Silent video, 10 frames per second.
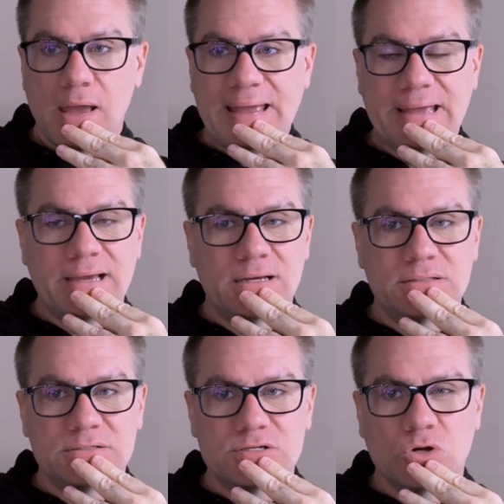
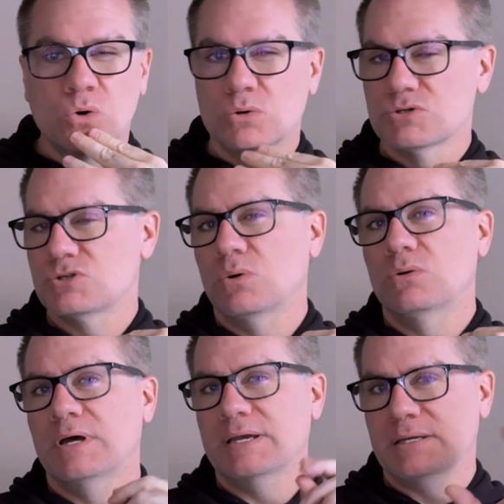And corals don't
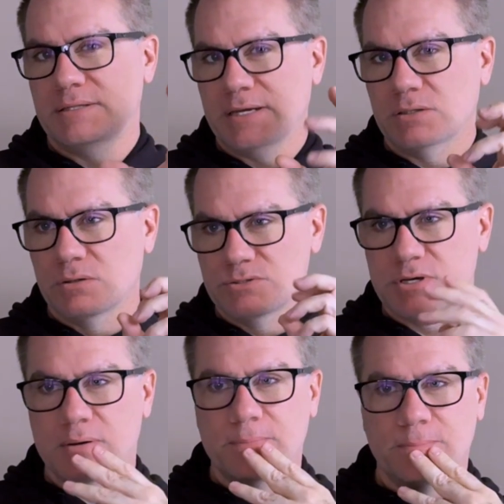like it. They close
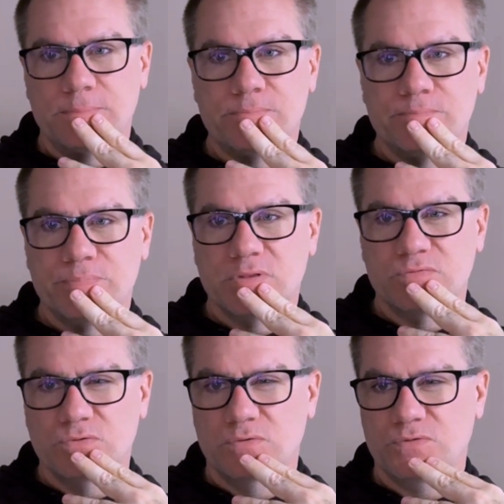up
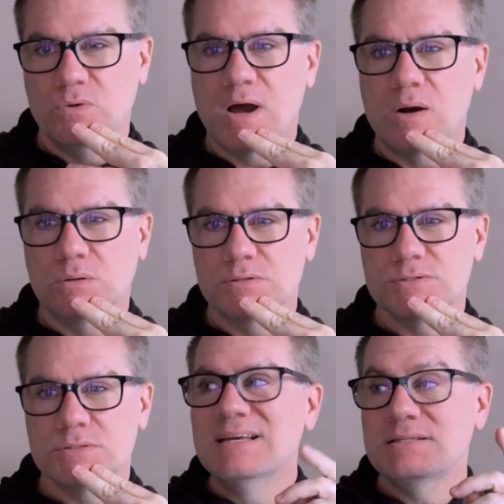for a few
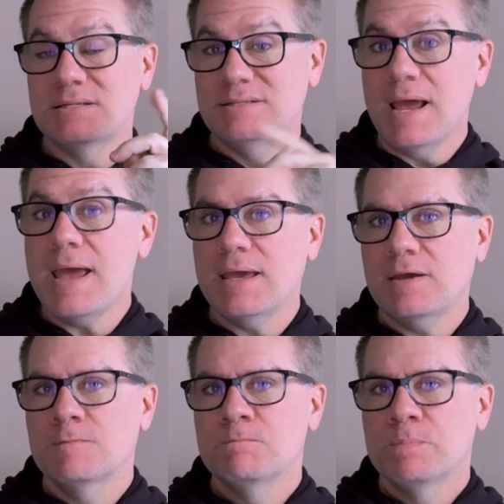hours.
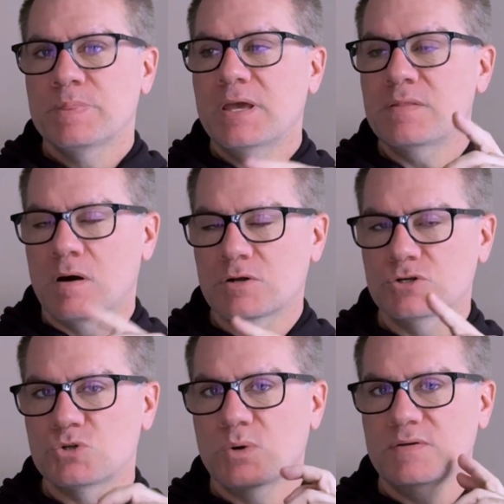Today, in the
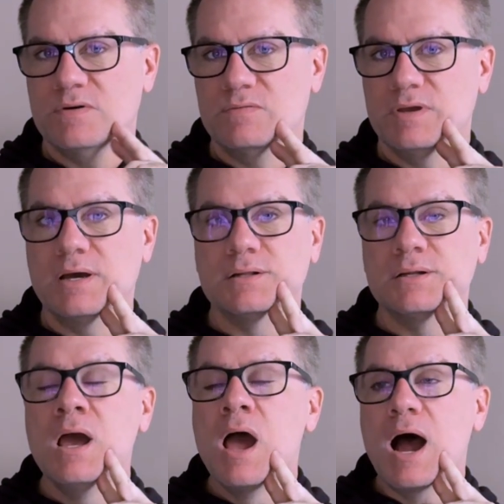125
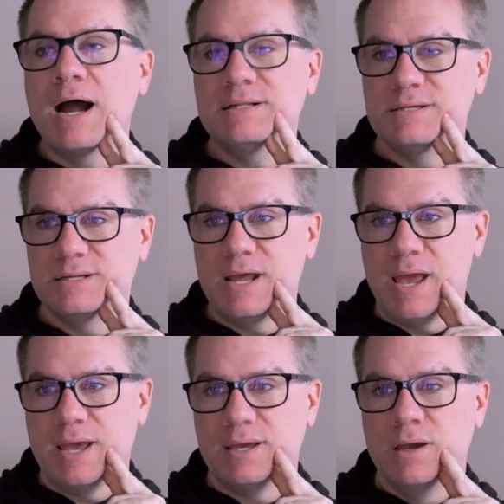gallon, I did
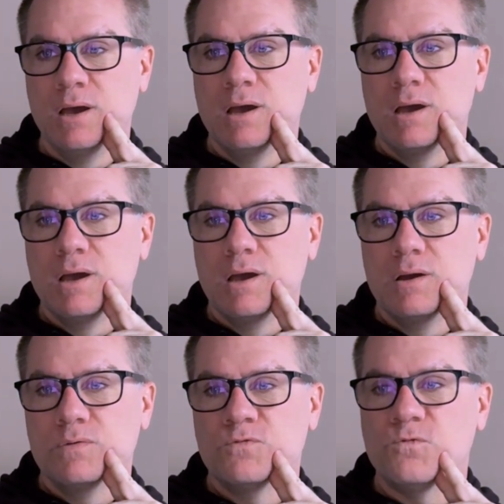a
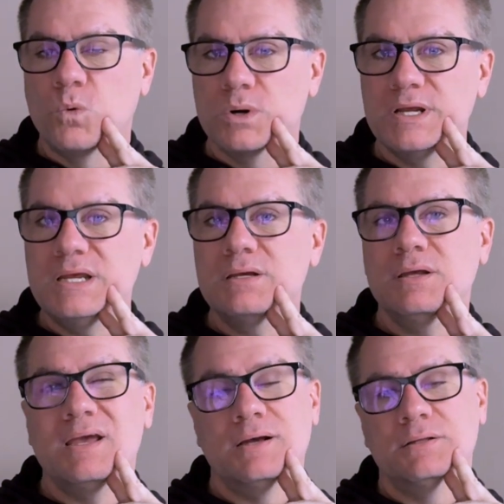40
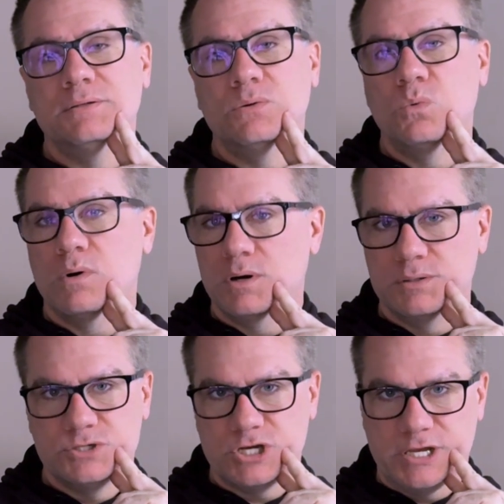gallon
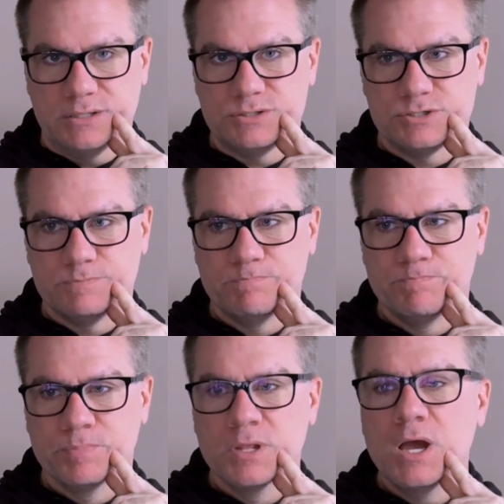water change
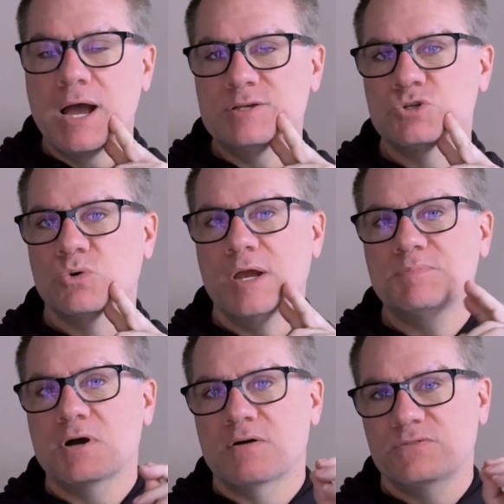I
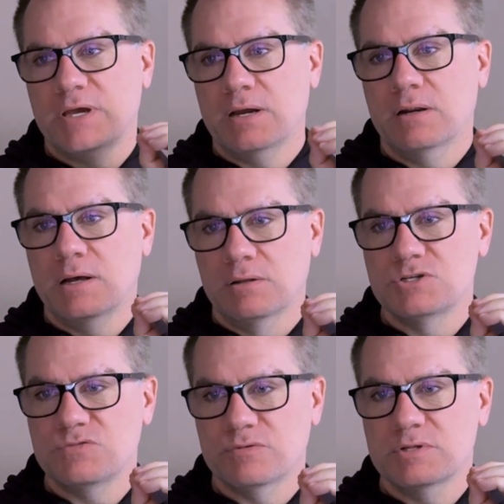scraped off the hair
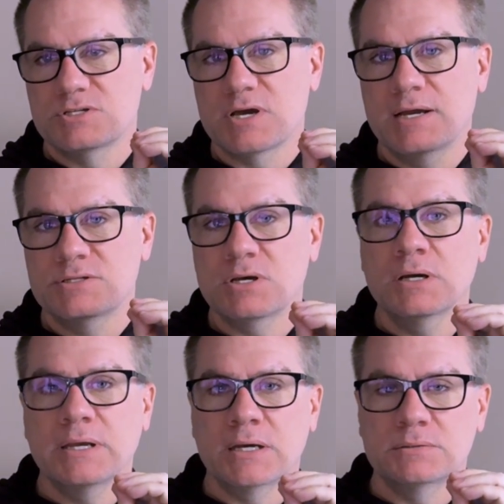algae from the sides
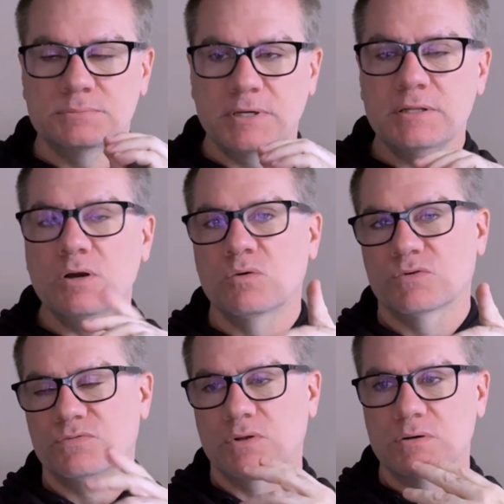again and the
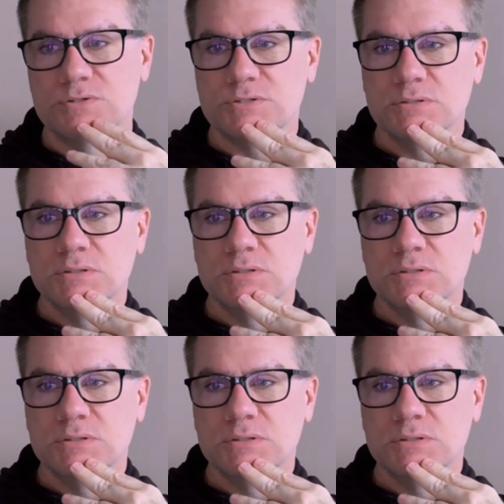overflows.